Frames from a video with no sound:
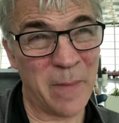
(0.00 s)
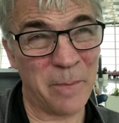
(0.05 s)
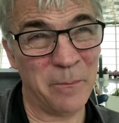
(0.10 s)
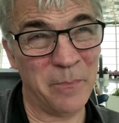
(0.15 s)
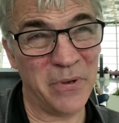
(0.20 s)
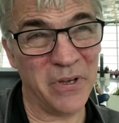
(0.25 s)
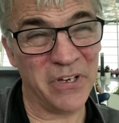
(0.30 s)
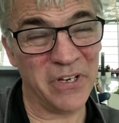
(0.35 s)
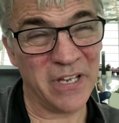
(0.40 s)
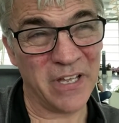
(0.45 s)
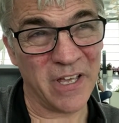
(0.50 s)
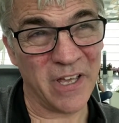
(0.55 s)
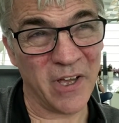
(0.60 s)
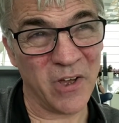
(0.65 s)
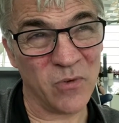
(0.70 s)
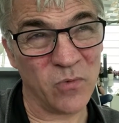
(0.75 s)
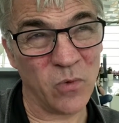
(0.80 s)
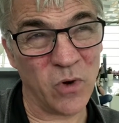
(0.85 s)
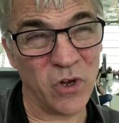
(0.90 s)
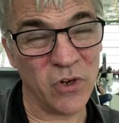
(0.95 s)
But
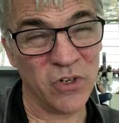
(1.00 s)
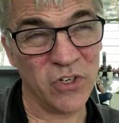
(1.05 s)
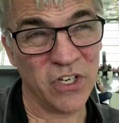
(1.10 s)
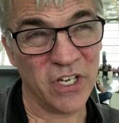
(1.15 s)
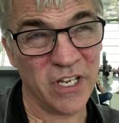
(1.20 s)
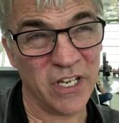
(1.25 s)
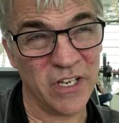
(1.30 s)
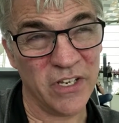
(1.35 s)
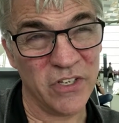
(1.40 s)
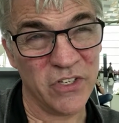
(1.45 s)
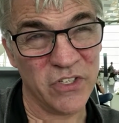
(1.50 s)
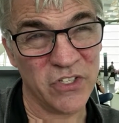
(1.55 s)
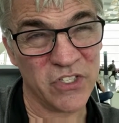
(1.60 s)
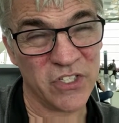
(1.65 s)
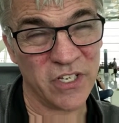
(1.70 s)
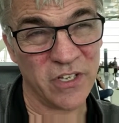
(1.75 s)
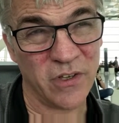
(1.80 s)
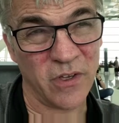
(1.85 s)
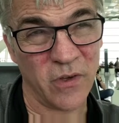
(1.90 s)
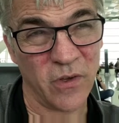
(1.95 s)
Rode is,
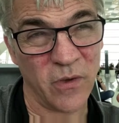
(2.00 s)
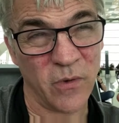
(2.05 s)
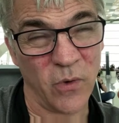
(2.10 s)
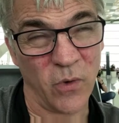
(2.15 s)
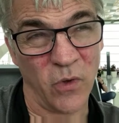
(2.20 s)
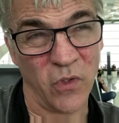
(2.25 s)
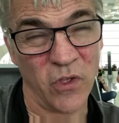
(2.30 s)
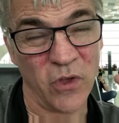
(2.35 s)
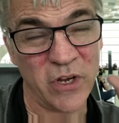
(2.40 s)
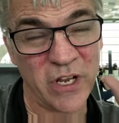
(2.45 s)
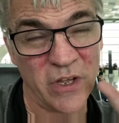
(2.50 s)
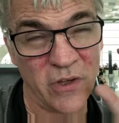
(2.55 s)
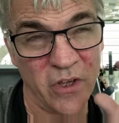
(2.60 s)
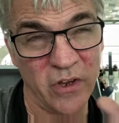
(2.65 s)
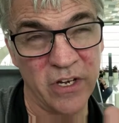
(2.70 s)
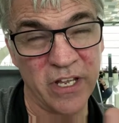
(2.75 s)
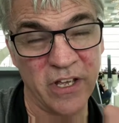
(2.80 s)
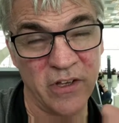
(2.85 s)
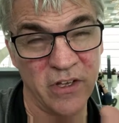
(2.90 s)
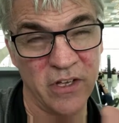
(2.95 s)
although it
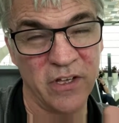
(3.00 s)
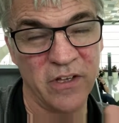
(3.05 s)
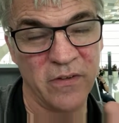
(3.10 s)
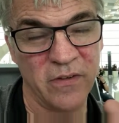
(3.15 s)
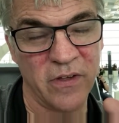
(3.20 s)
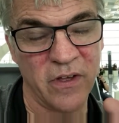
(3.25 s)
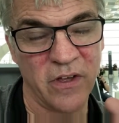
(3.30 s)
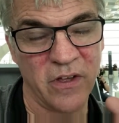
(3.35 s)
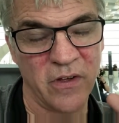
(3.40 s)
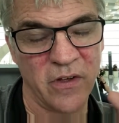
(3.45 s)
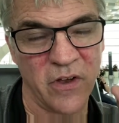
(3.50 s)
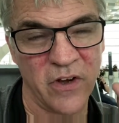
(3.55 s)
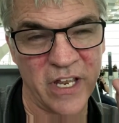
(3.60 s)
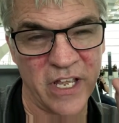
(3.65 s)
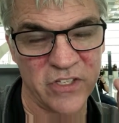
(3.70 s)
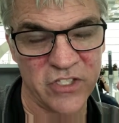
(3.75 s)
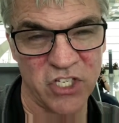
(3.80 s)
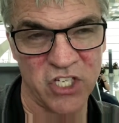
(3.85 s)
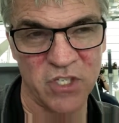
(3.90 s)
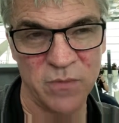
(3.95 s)
only
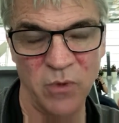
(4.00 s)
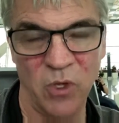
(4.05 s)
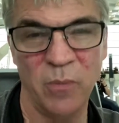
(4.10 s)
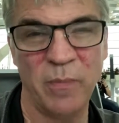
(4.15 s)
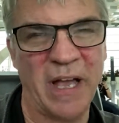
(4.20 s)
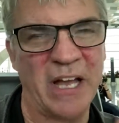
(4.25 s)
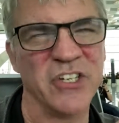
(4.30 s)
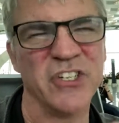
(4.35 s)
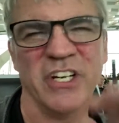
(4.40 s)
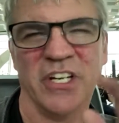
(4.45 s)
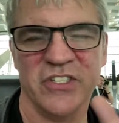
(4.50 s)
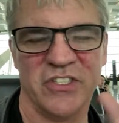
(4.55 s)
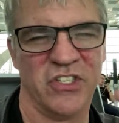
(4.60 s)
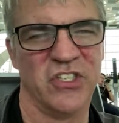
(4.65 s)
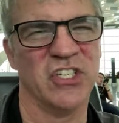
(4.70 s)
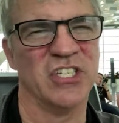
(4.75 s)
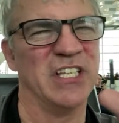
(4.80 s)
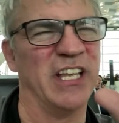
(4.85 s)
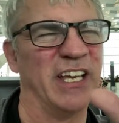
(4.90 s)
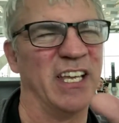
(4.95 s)
has a small battery, because it's
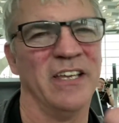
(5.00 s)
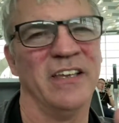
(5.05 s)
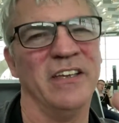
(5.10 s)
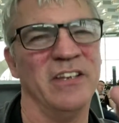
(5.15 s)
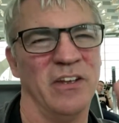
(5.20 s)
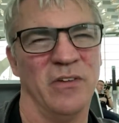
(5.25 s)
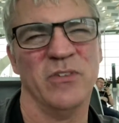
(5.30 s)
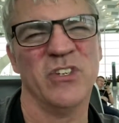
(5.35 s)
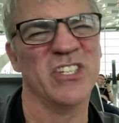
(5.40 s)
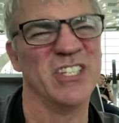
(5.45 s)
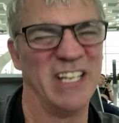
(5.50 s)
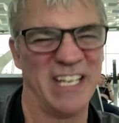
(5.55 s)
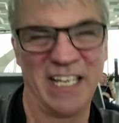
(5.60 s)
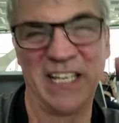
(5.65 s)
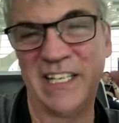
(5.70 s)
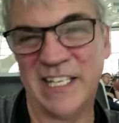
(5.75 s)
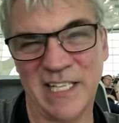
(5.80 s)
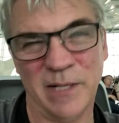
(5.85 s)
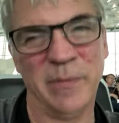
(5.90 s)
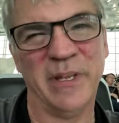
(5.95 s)
just like a
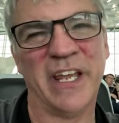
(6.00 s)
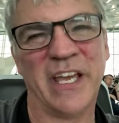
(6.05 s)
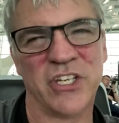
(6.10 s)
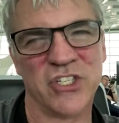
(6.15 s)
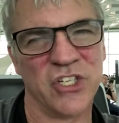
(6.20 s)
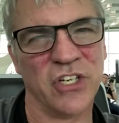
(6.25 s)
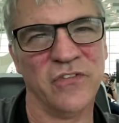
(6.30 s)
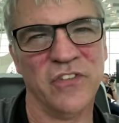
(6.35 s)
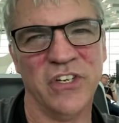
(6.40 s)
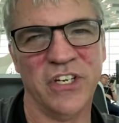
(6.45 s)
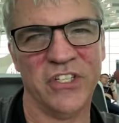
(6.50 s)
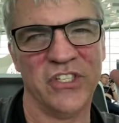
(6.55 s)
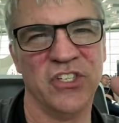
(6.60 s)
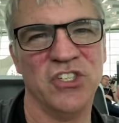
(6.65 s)
little bit extra if you need to